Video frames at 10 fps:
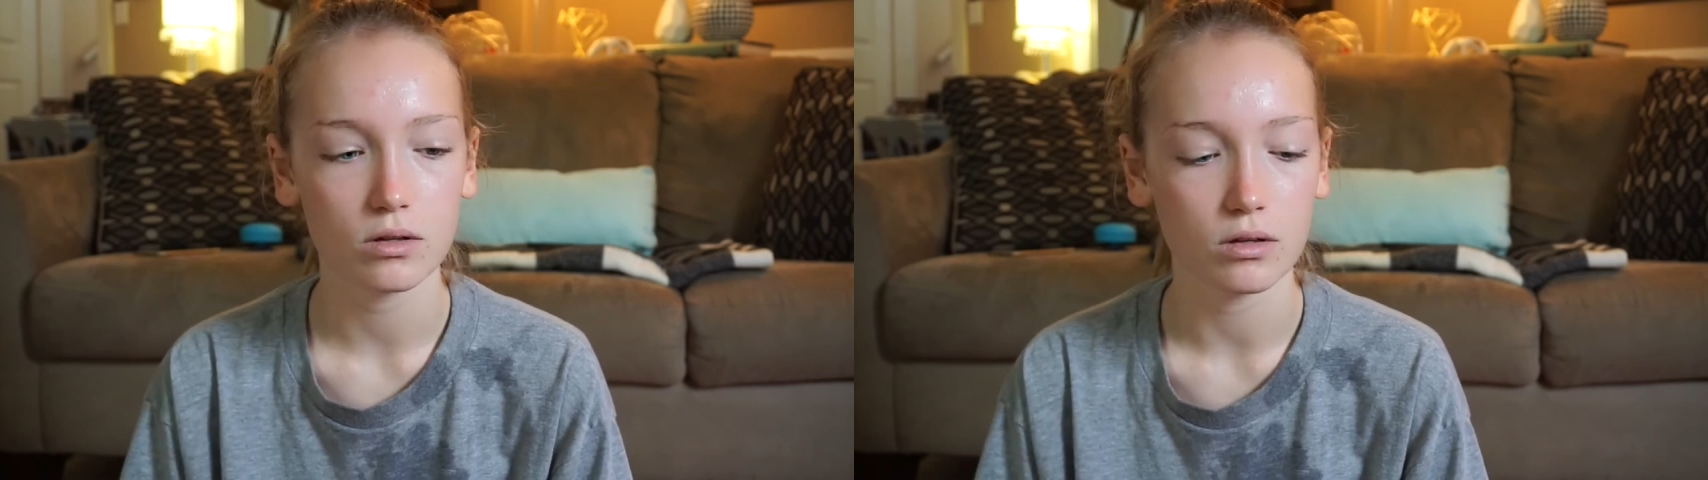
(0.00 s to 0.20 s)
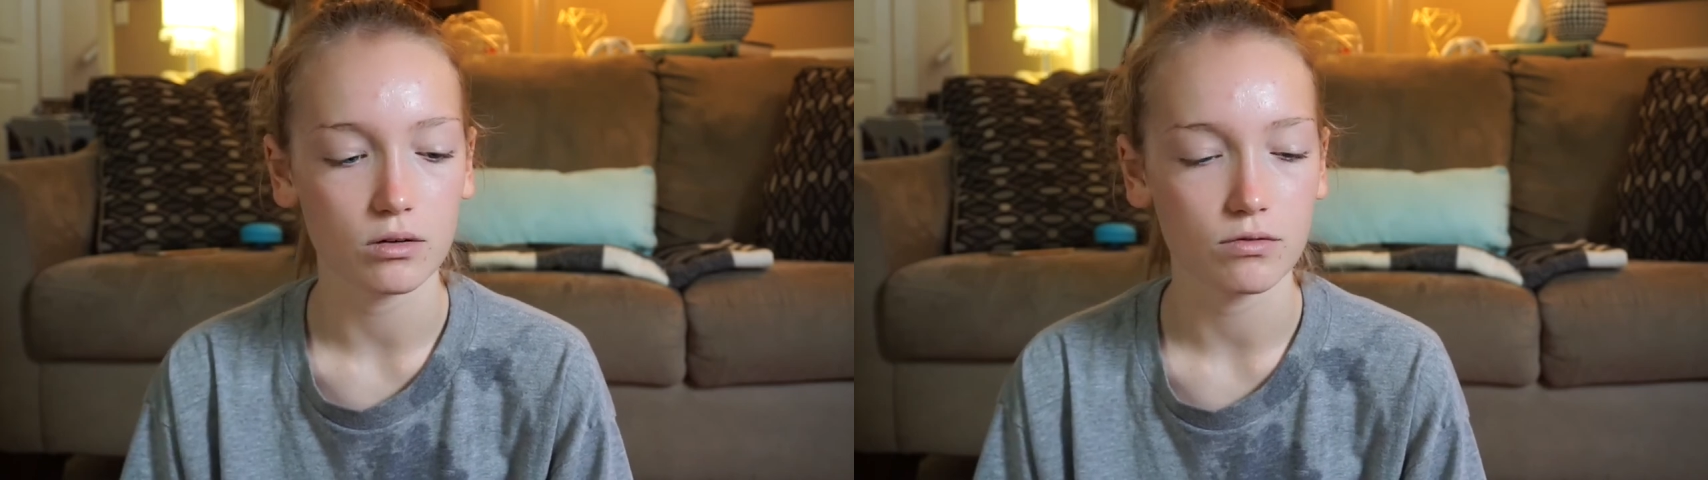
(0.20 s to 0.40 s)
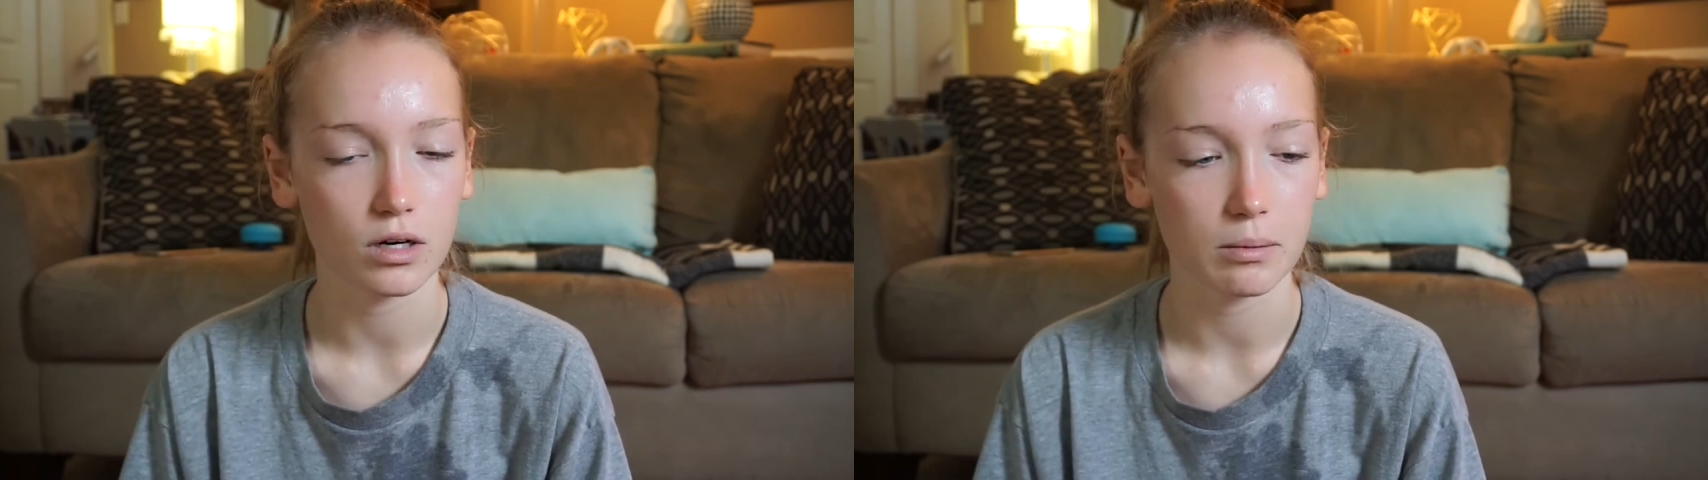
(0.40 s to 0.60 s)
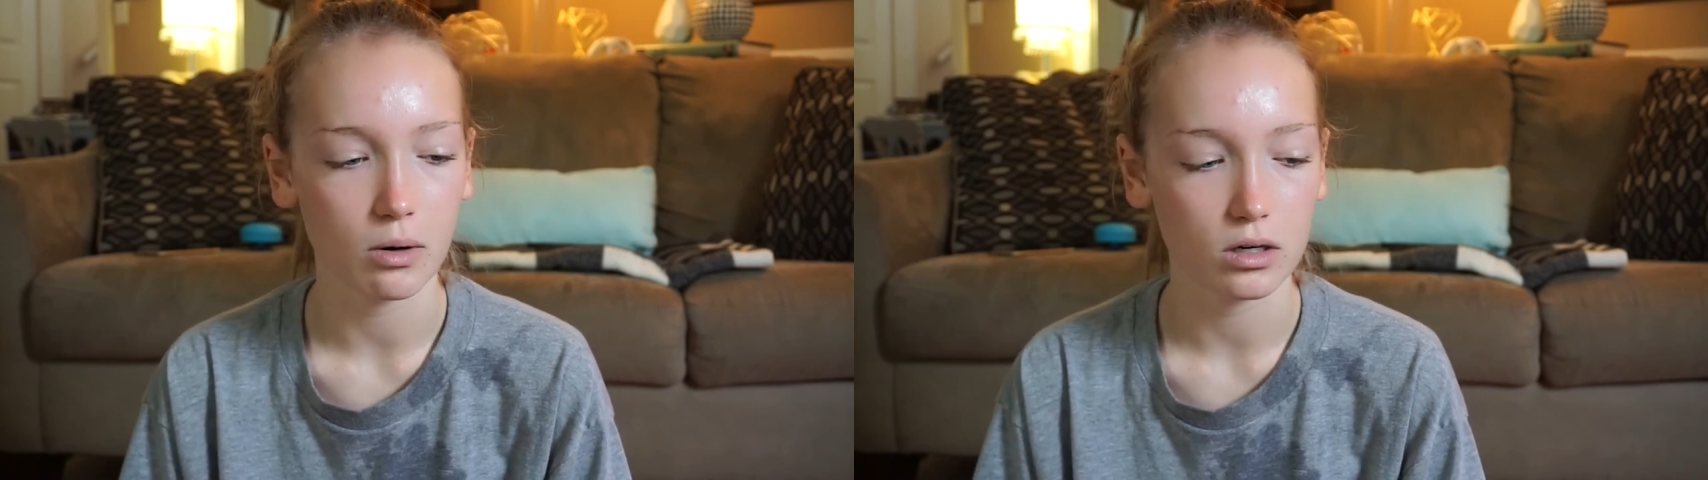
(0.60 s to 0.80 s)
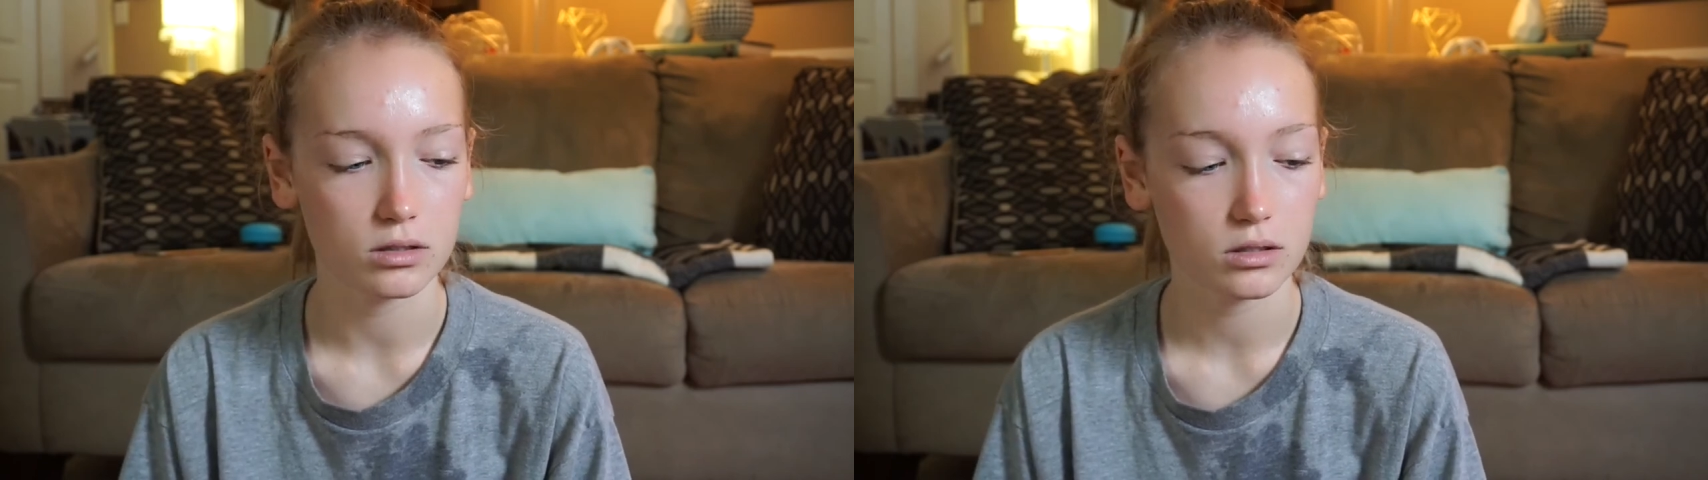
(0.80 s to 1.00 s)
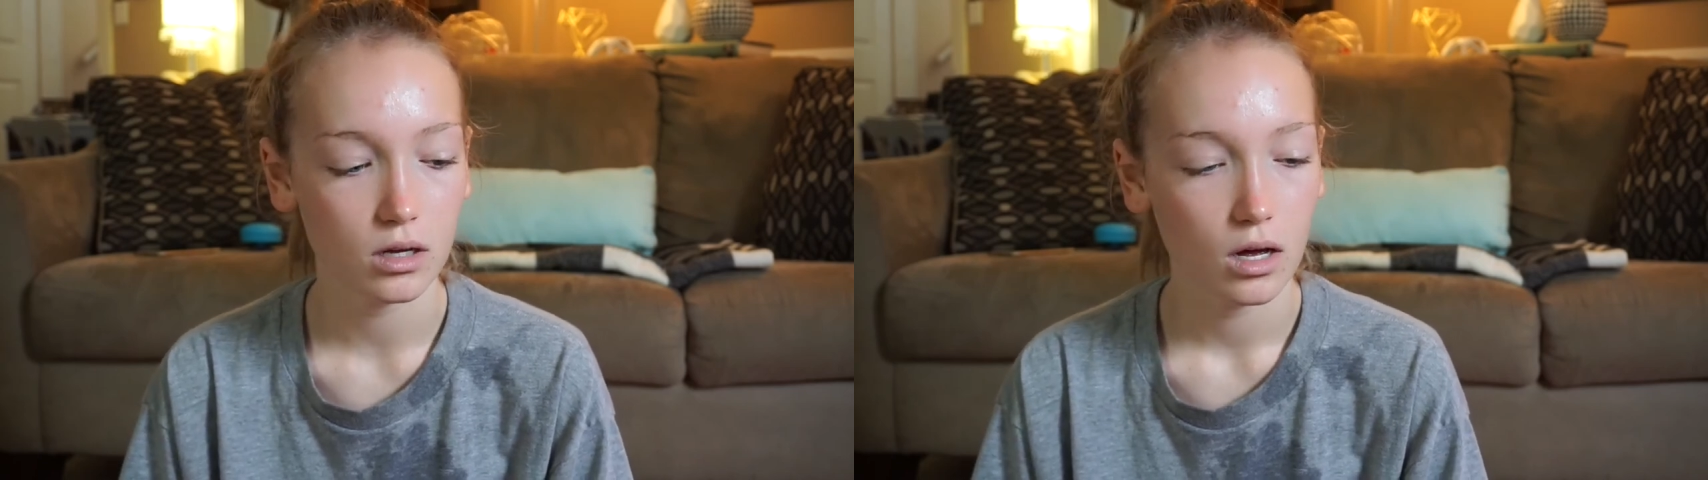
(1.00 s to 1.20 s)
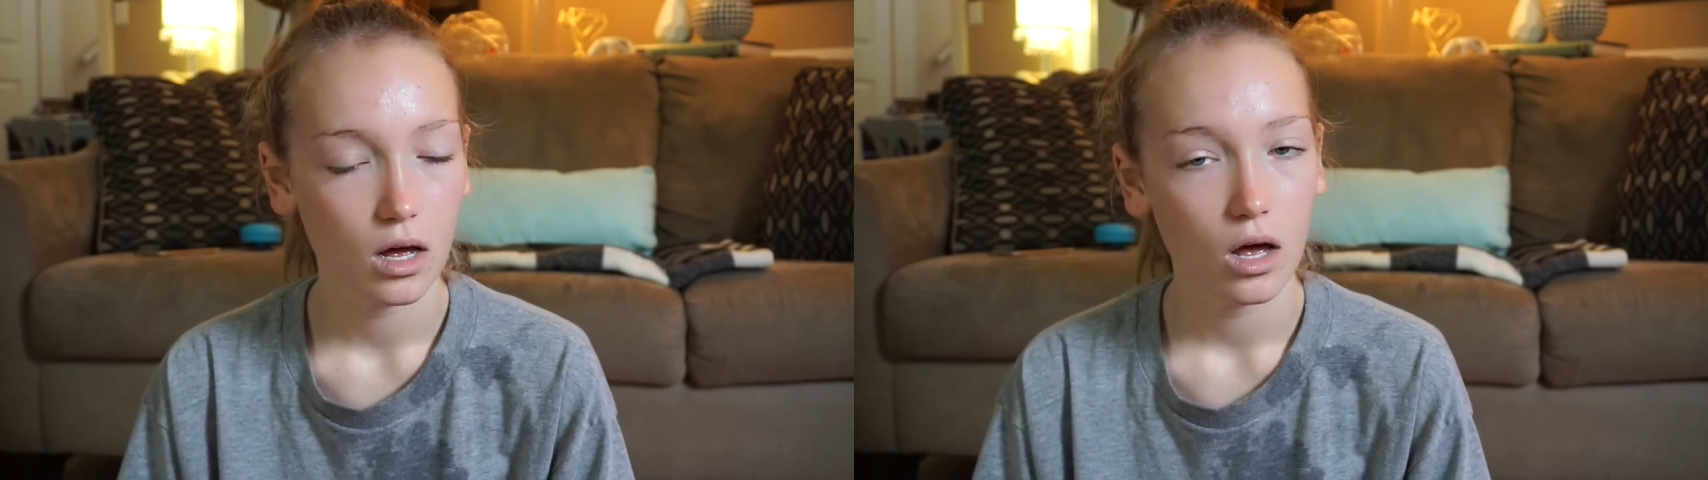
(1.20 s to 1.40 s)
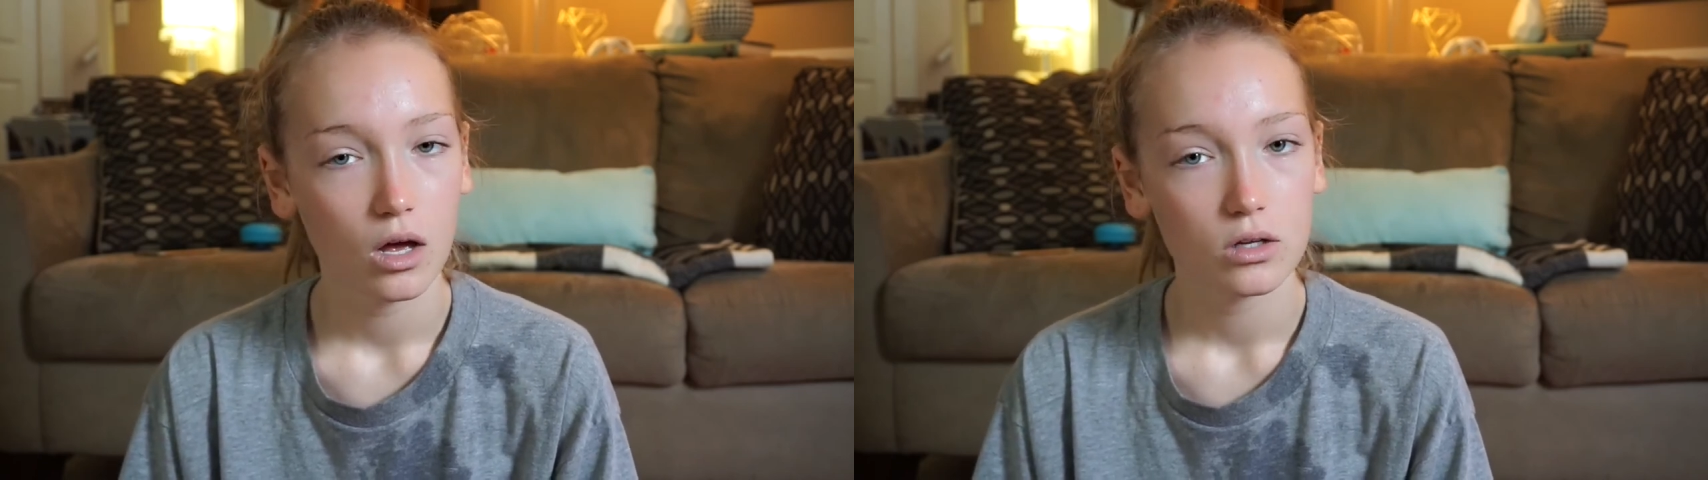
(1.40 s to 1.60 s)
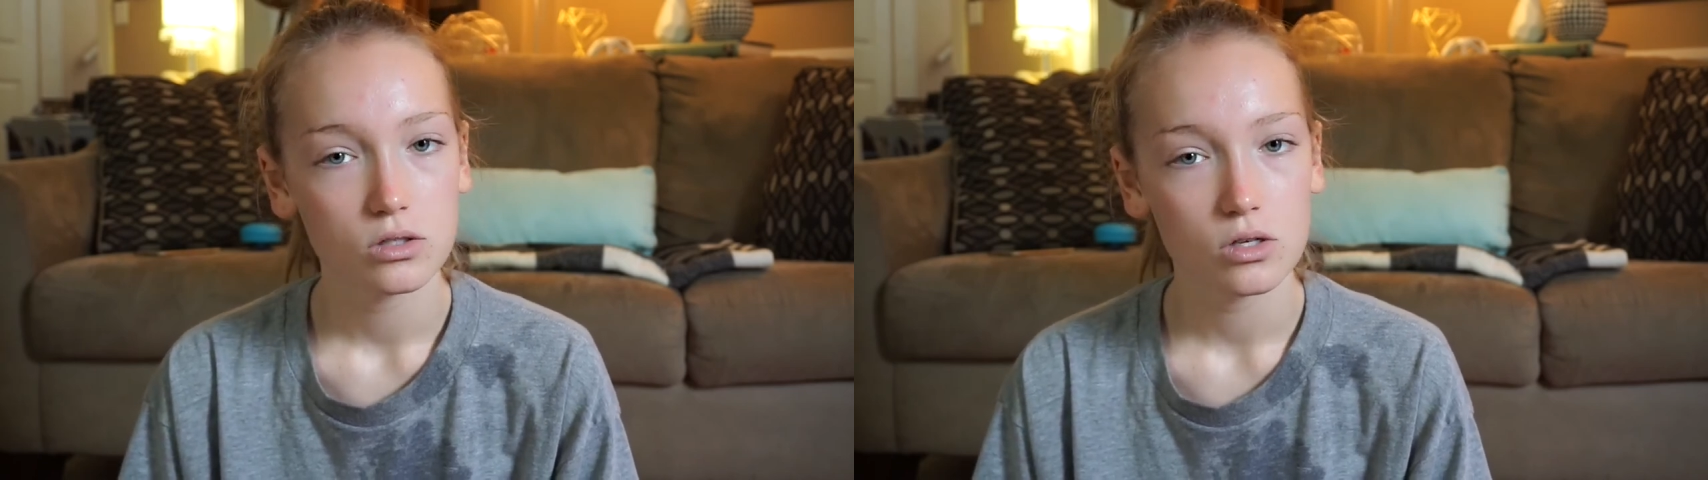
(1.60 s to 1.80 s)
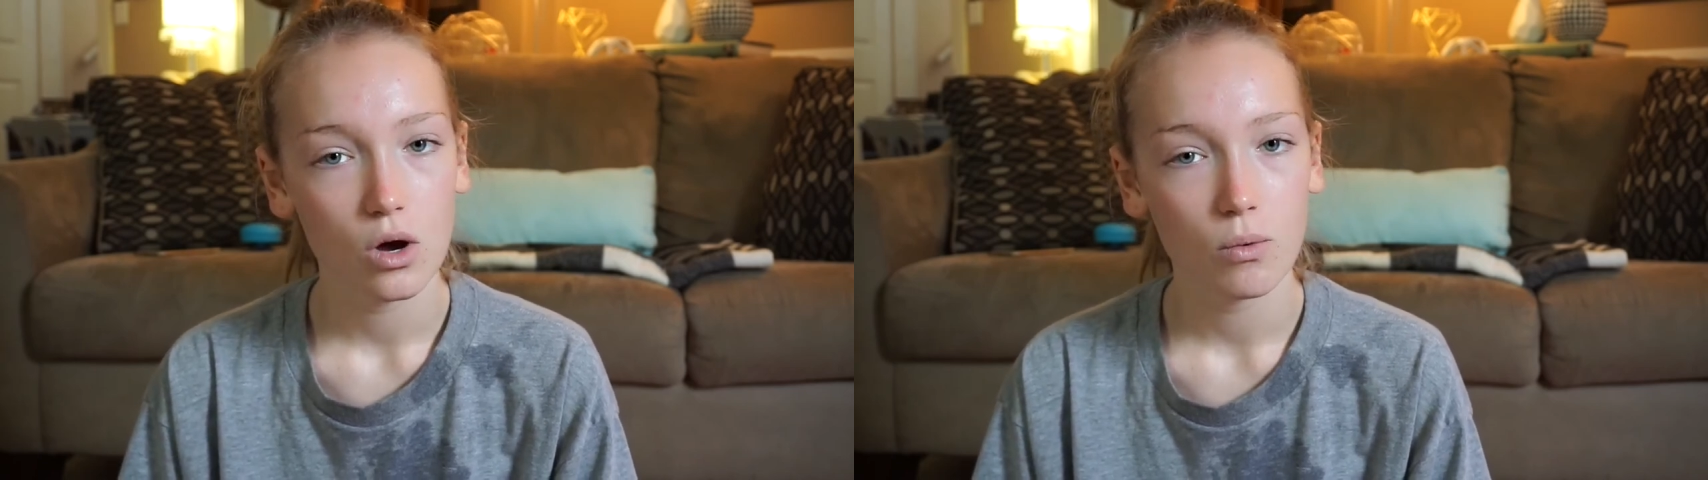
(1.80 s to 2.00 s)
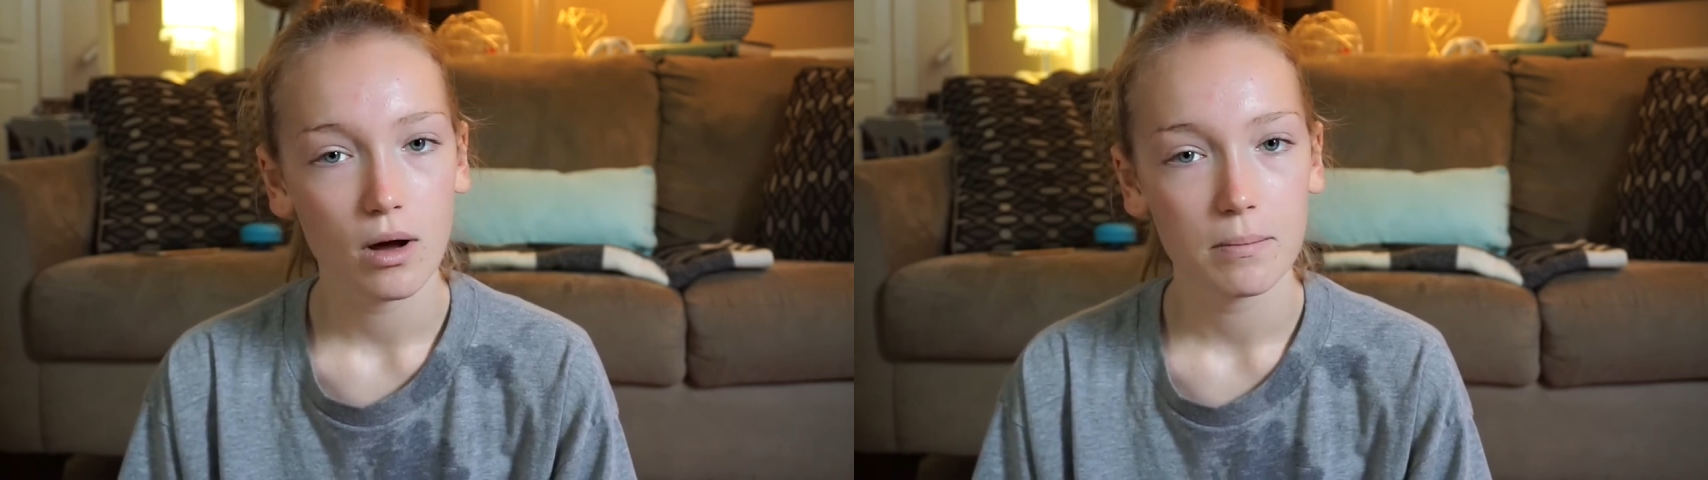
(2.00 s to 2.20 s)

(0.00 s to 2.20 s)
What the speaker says: funny parts. So